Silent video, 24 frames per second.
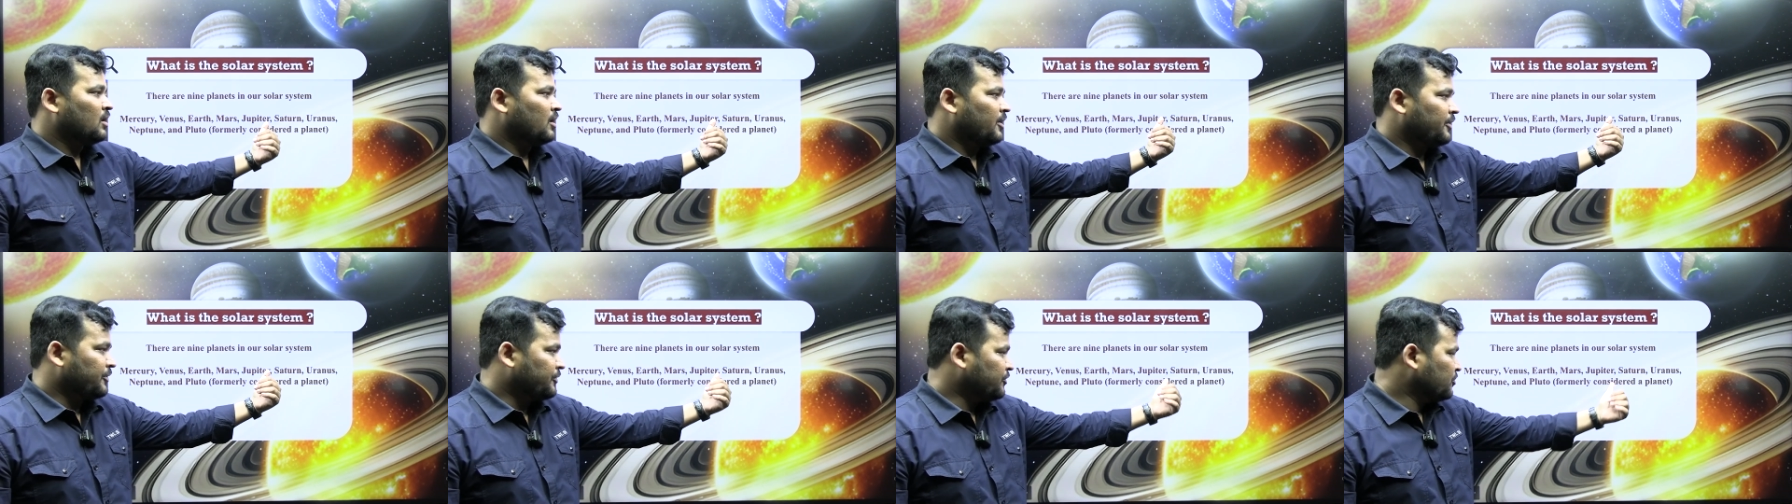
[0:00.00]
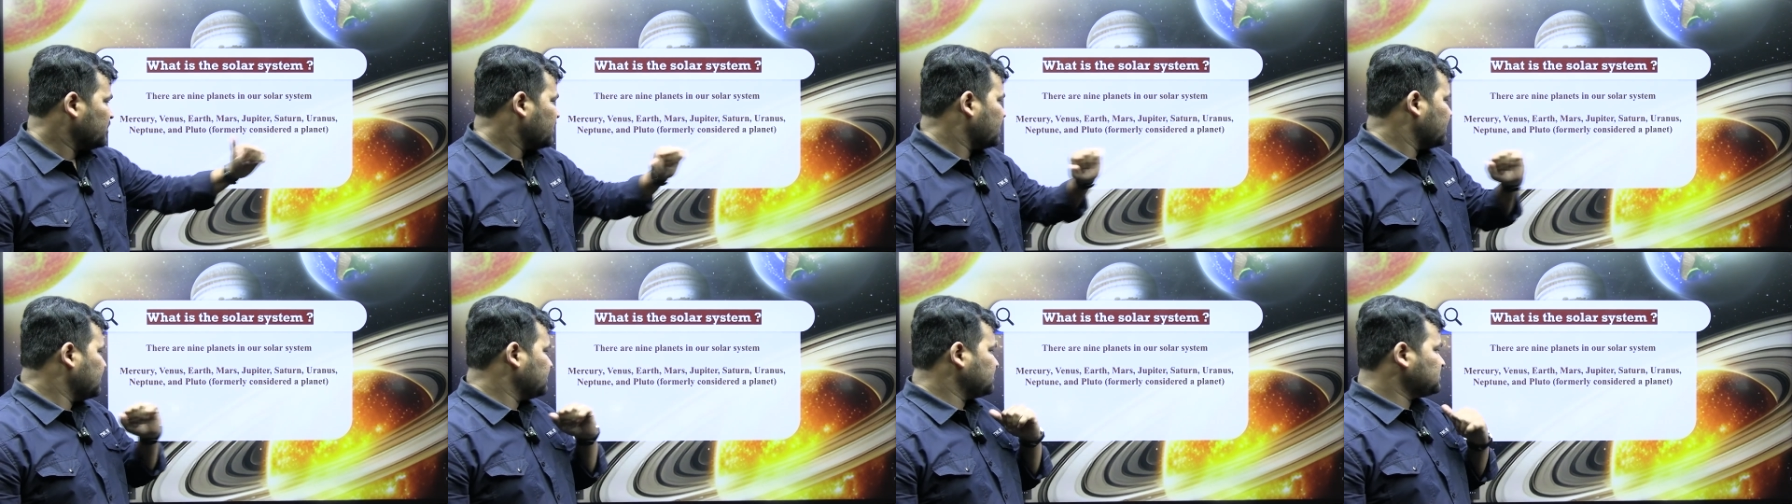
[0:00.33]

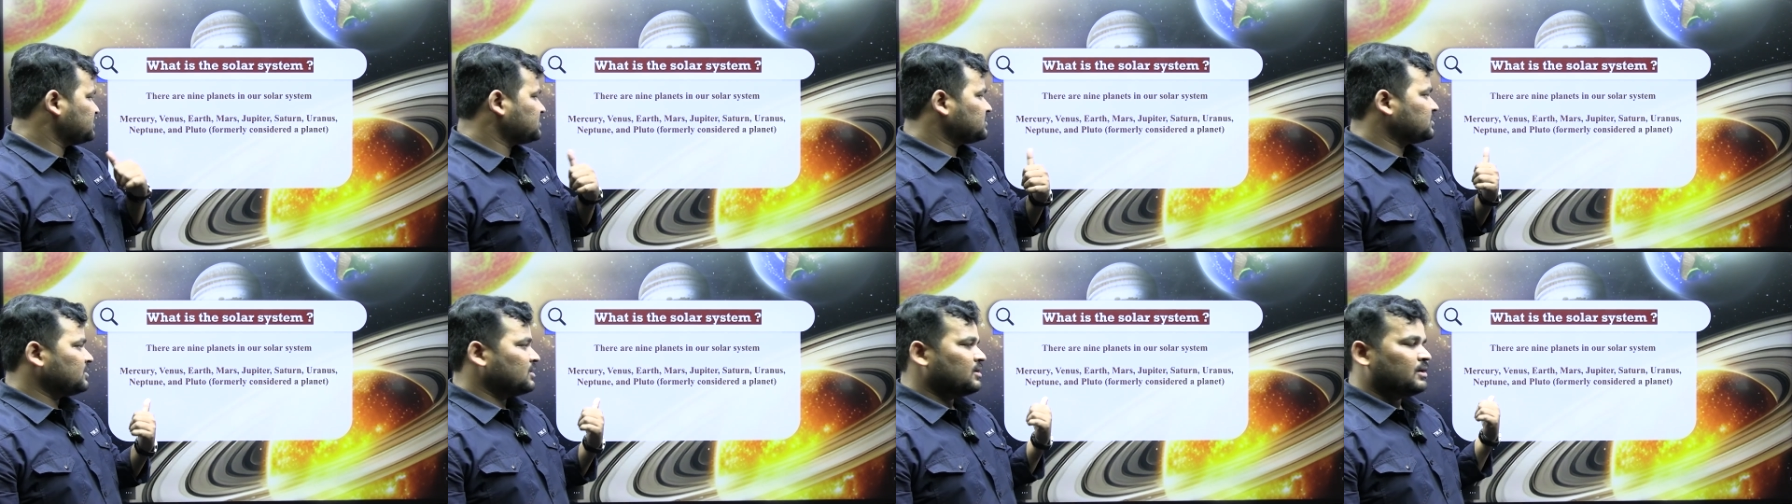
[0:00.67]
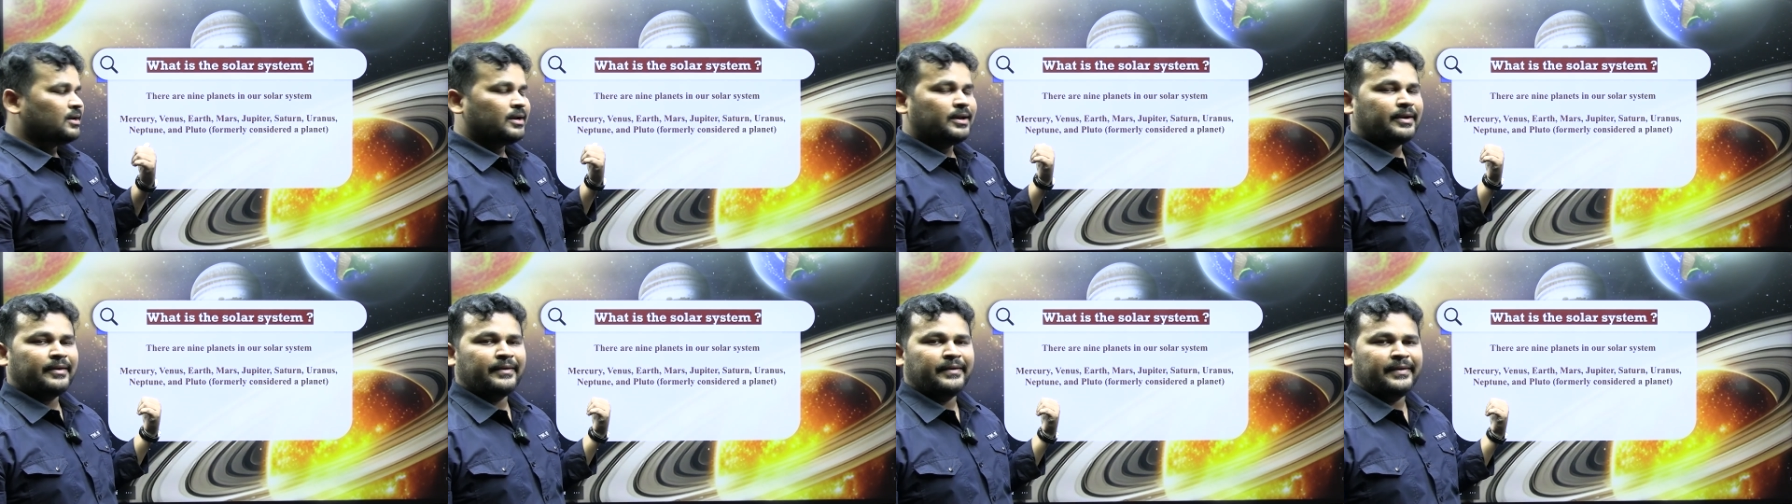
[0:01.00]
Uranus,
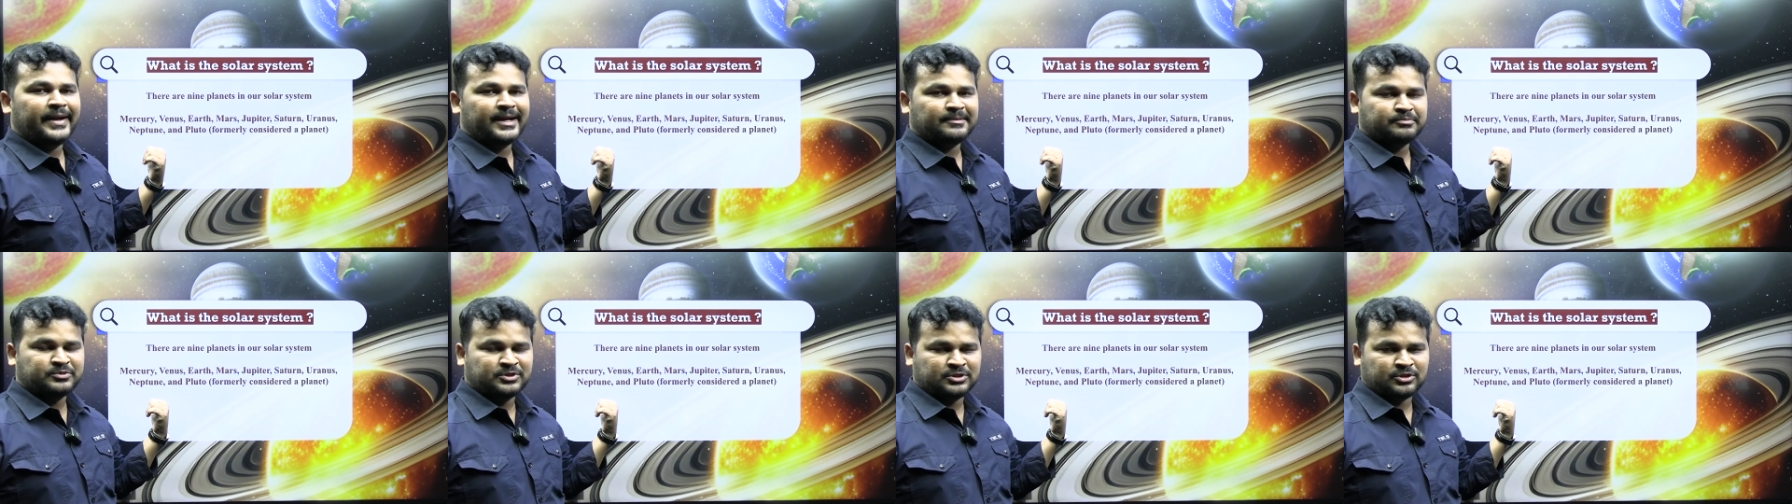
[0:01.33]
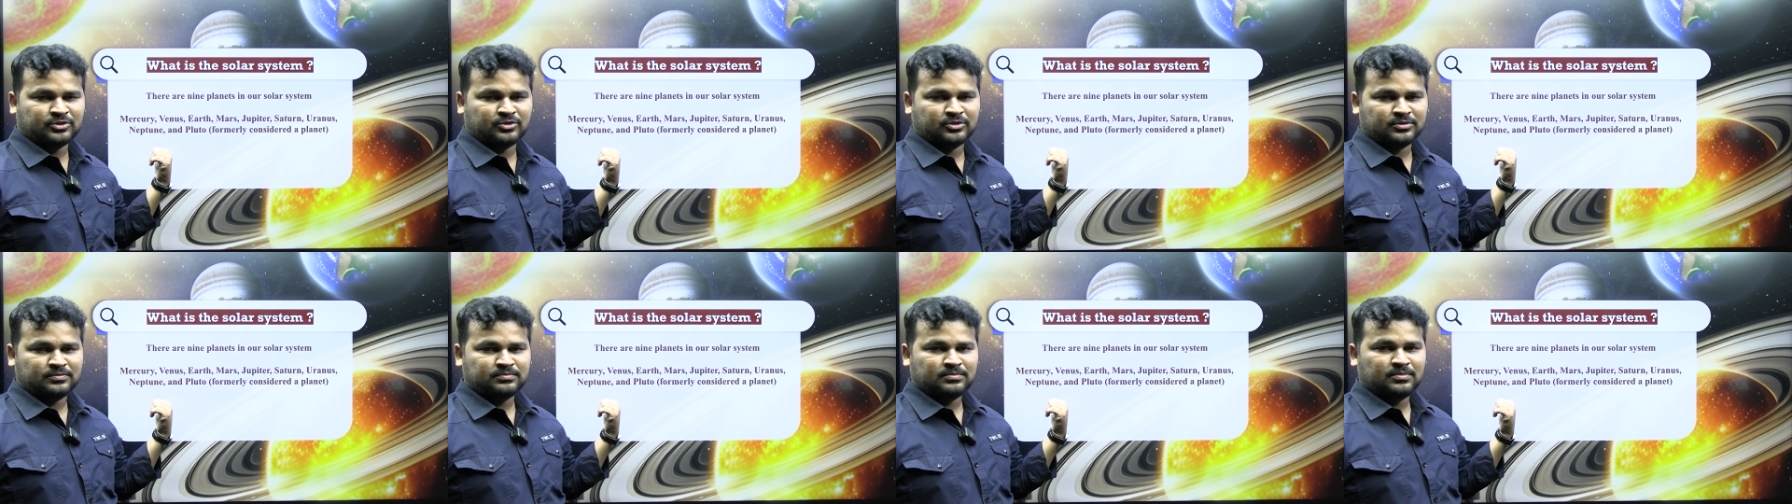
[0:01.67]

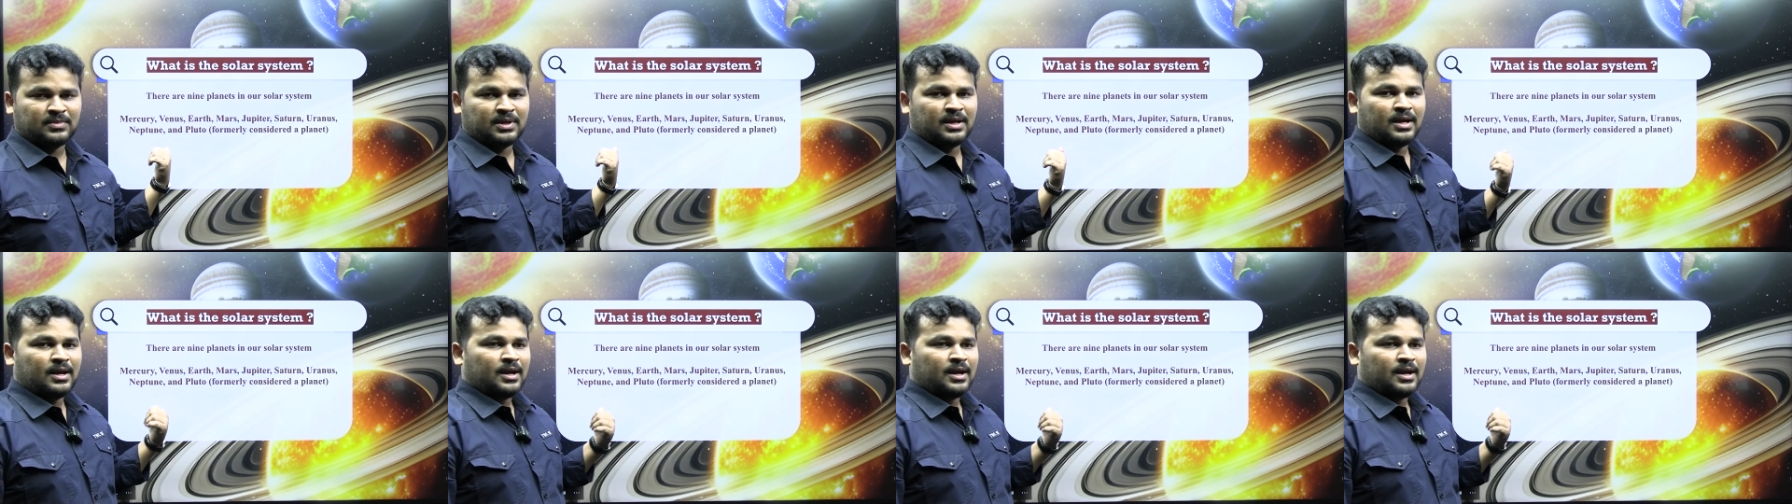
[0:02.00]
Neptune,